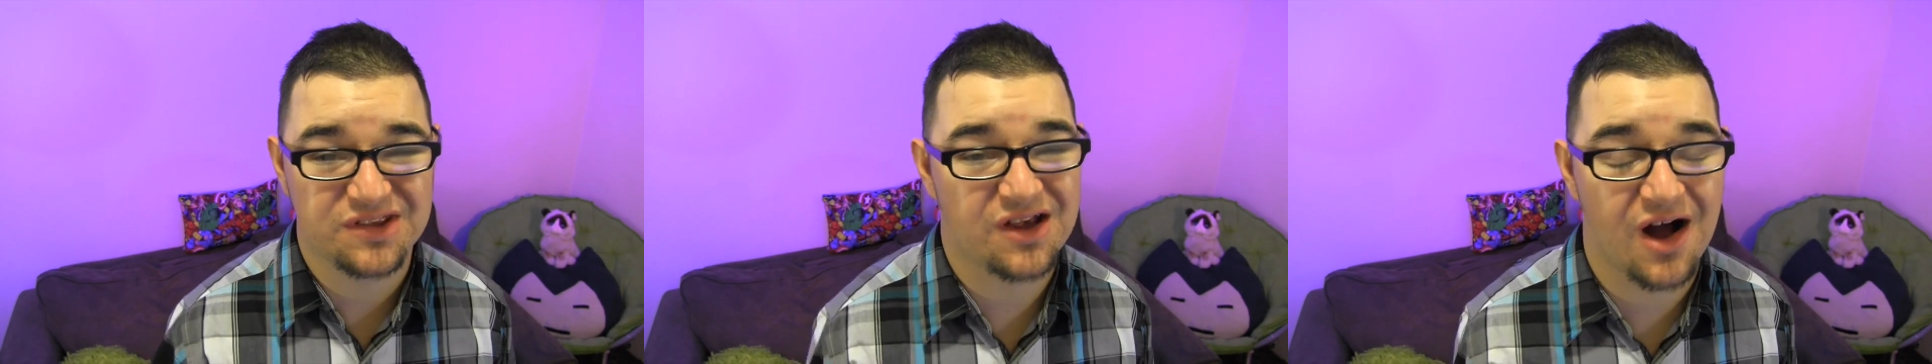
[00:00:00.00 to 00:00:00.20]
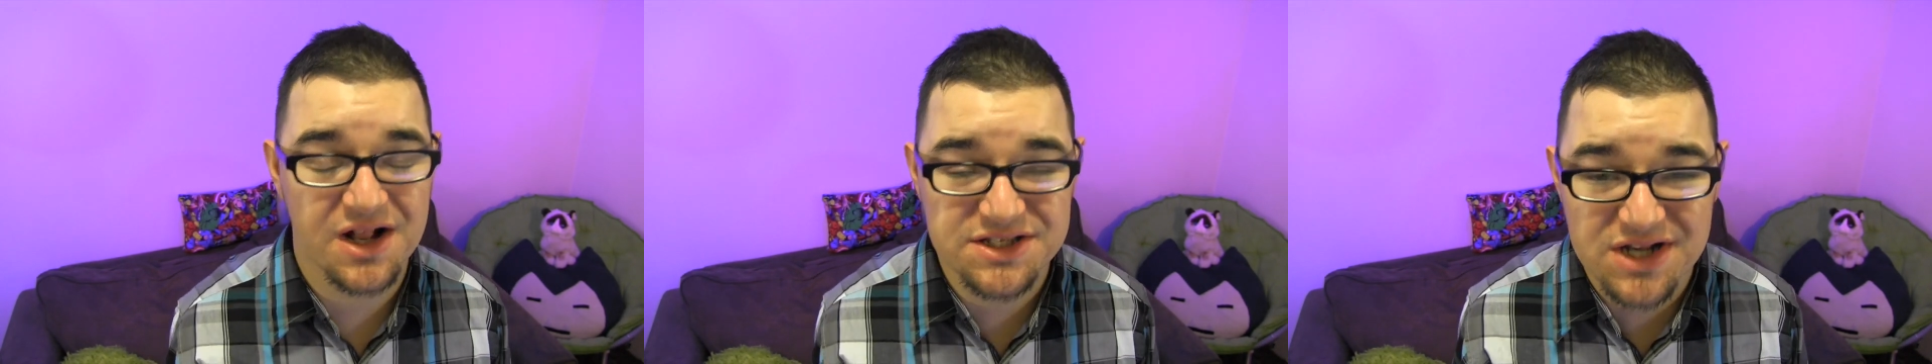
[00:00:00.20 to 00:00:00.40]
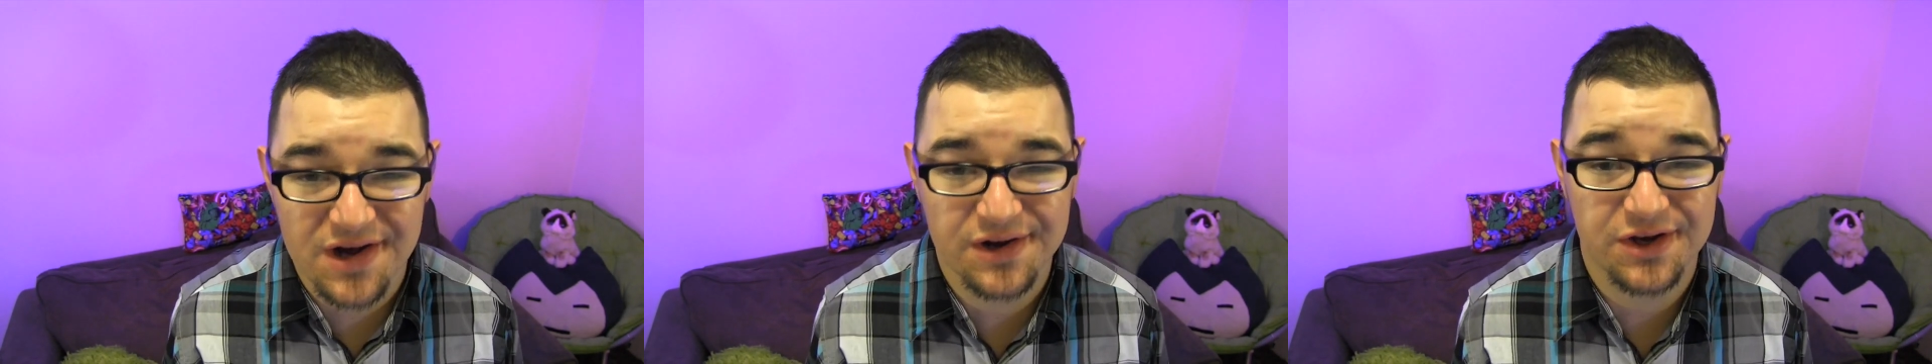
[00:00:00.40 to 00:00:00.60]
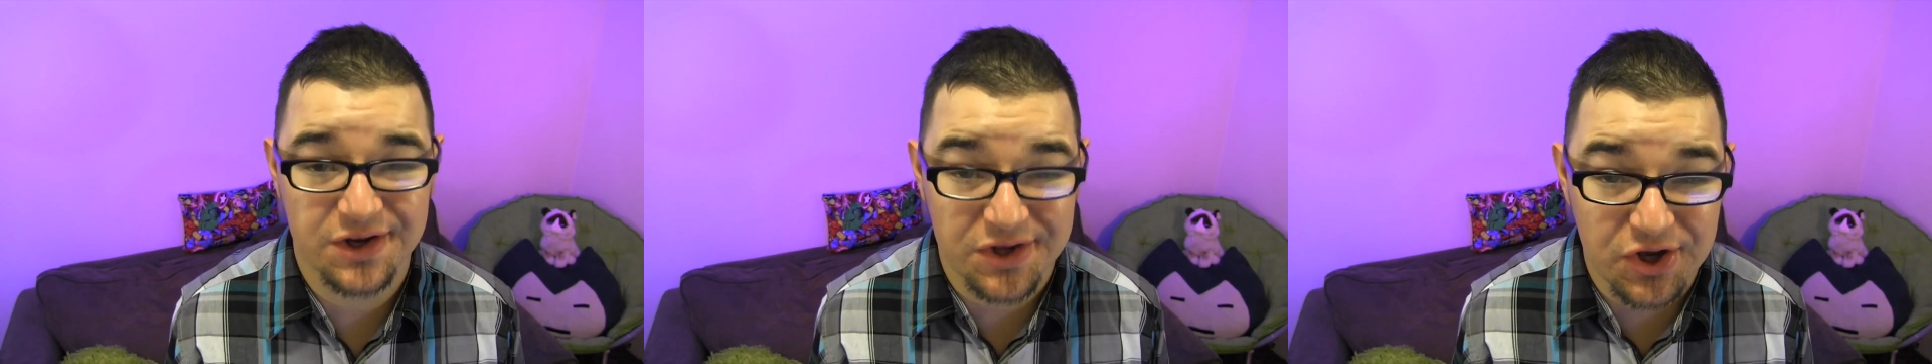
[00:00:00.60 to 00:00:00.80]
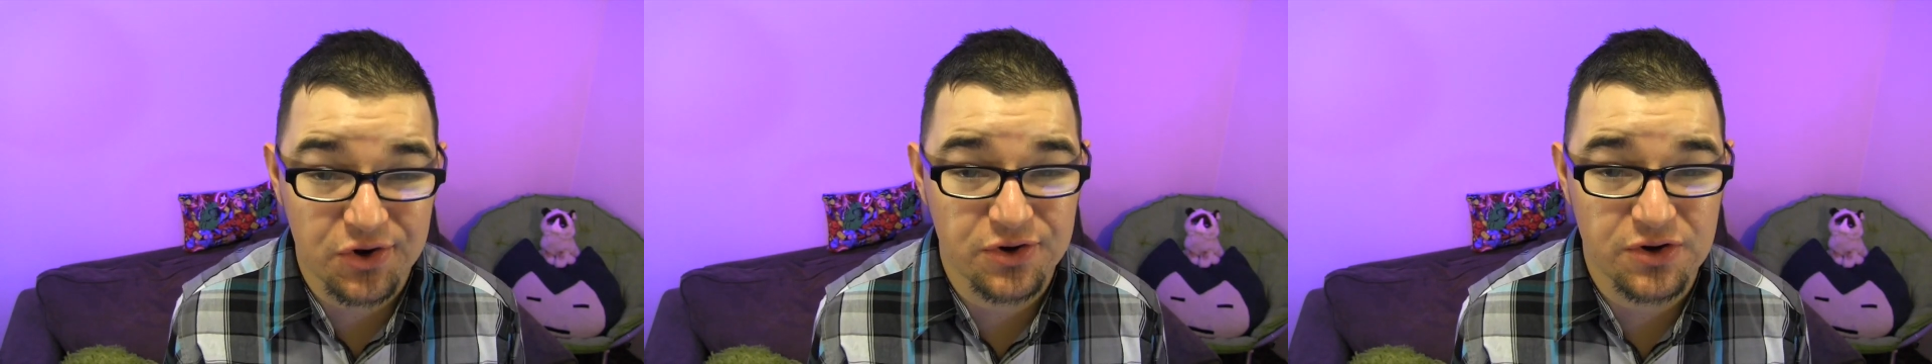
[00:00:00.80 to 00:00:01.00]
God's not
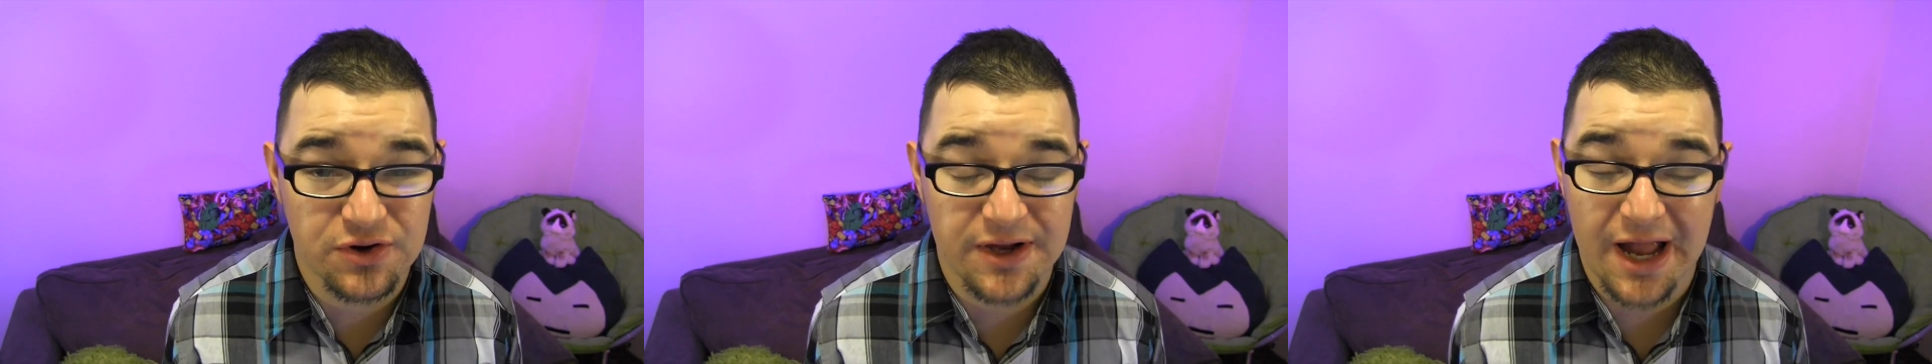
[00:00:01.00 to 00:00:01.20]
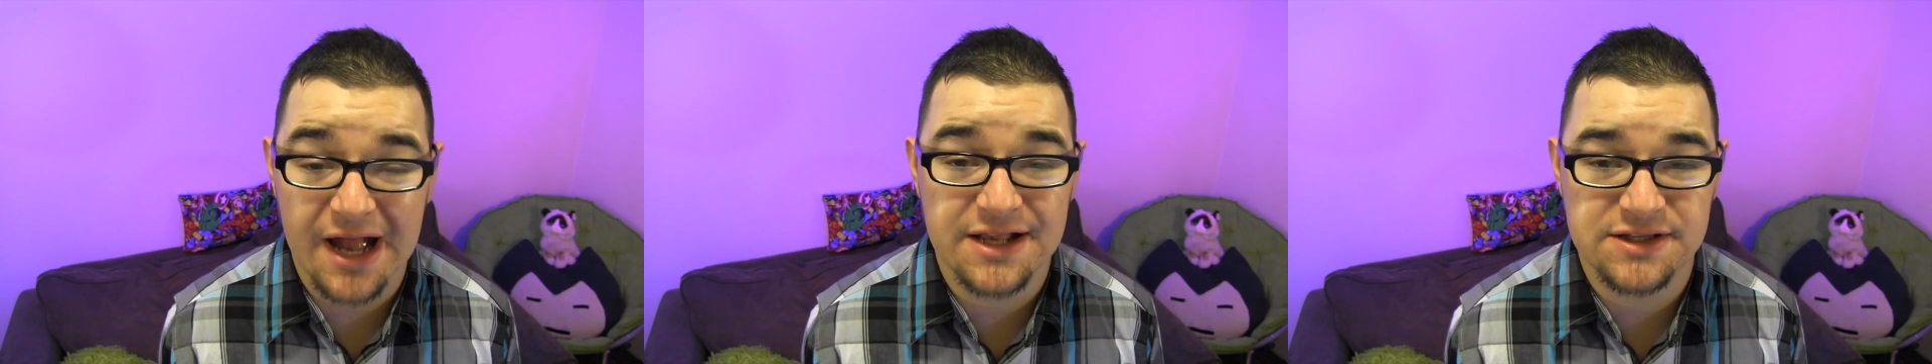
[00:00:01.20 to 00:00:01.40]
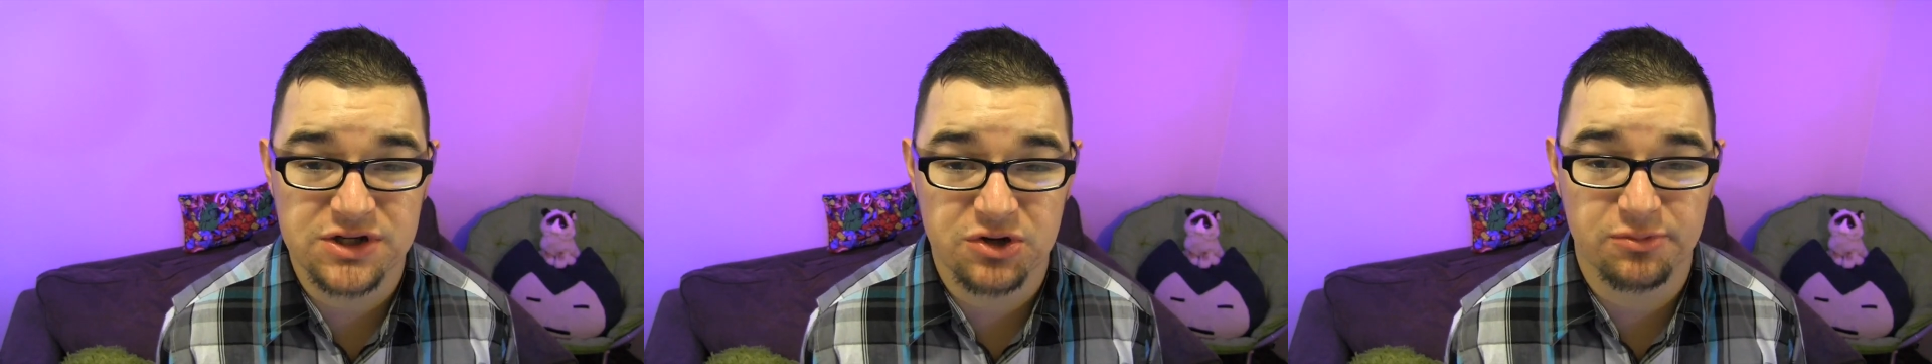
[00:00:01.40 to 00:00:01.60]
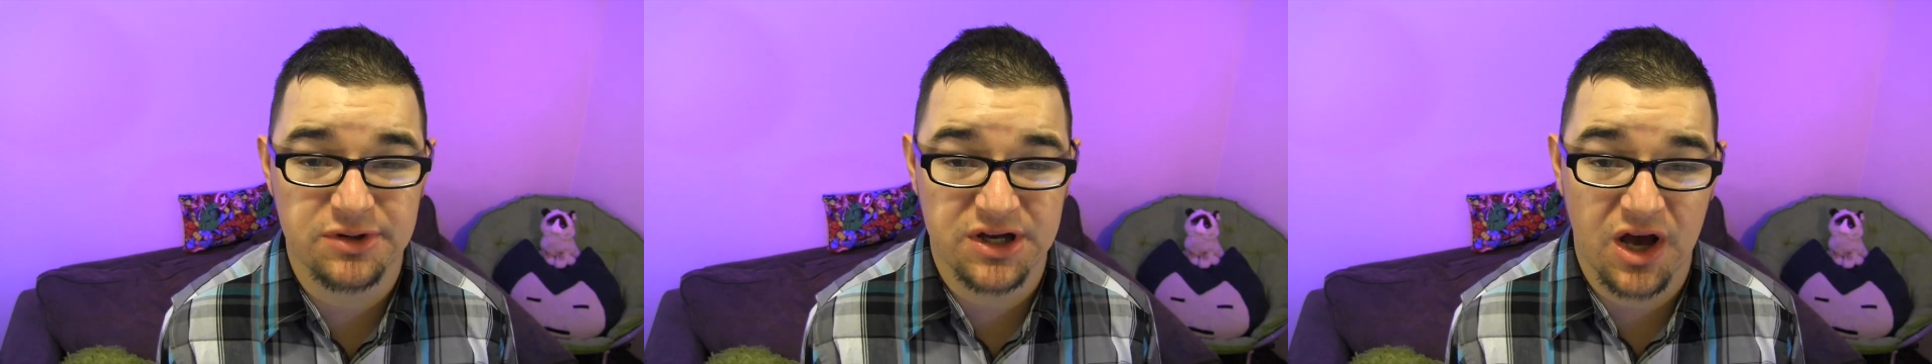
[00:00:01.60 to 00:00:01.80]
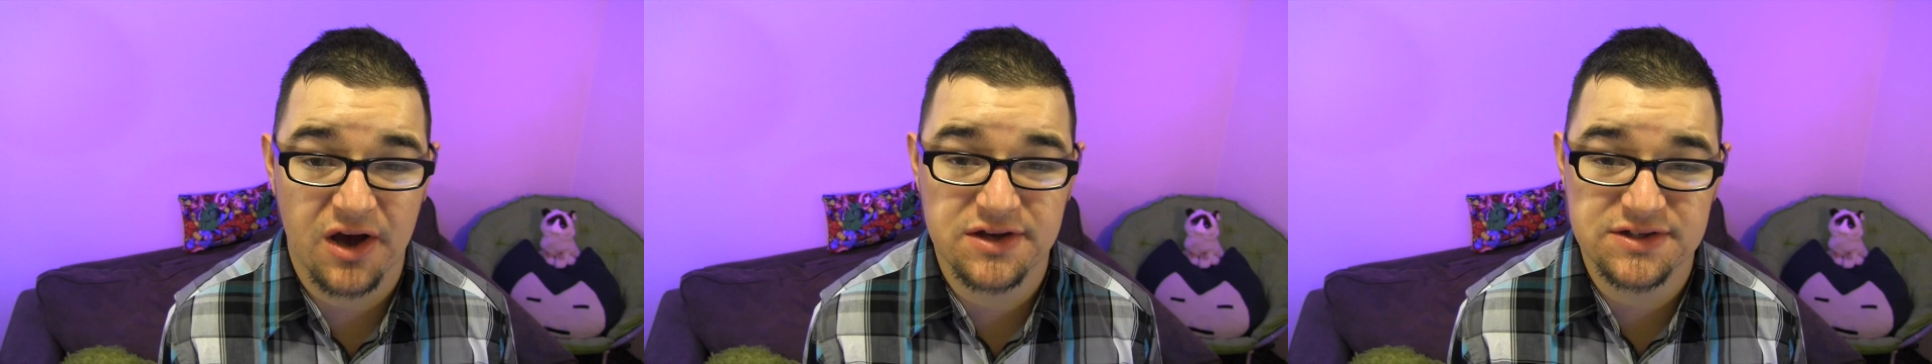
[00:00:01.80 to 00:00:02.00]
going to cure your cancer
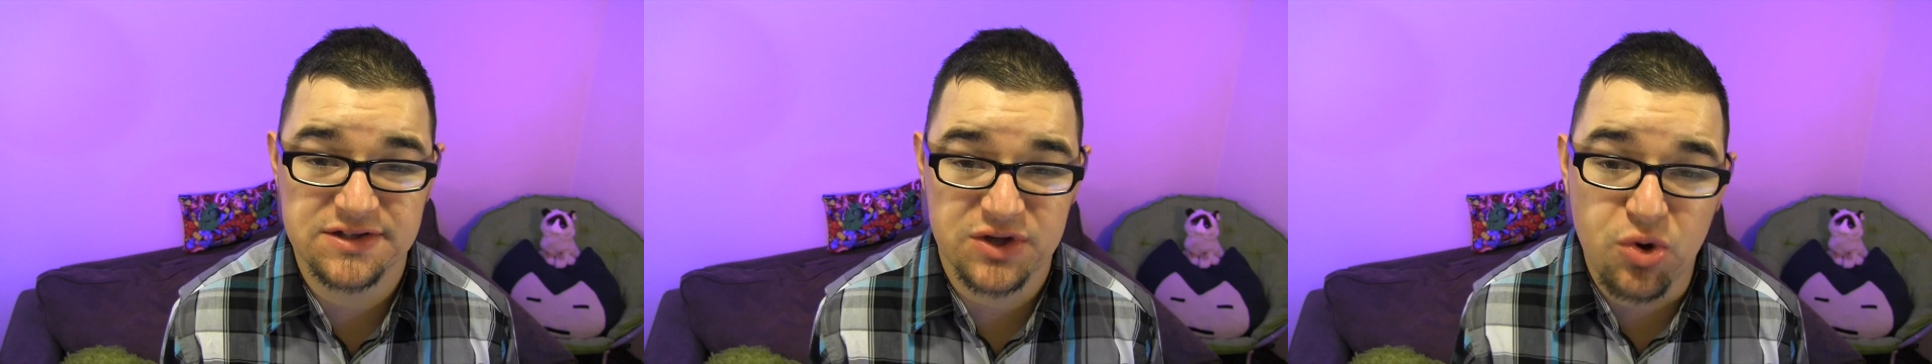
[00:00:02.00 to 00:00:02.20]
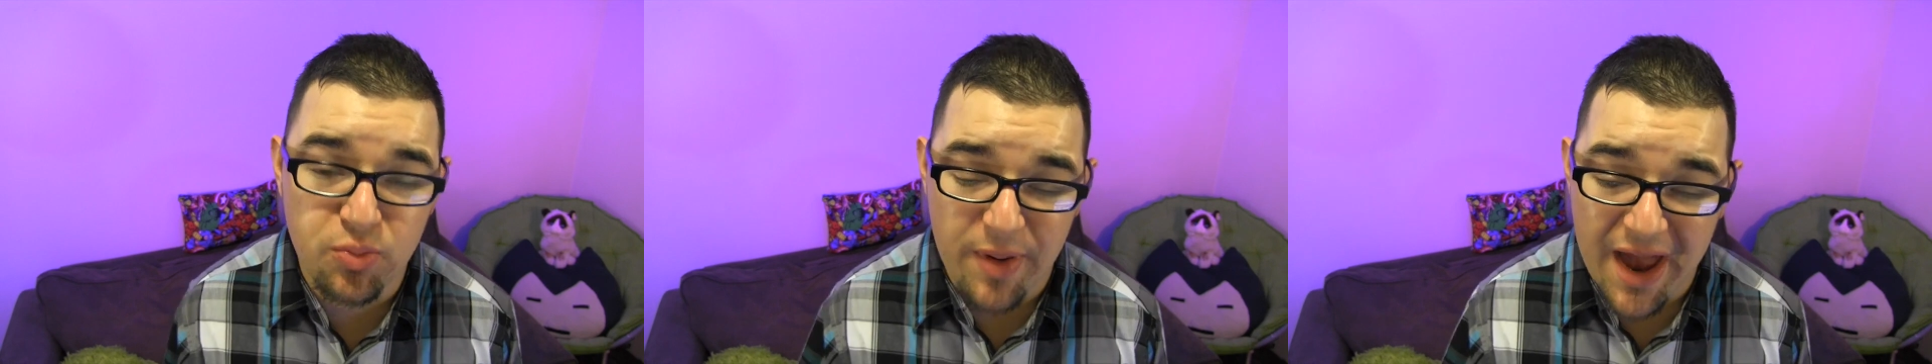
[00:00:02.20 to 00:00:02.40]
because you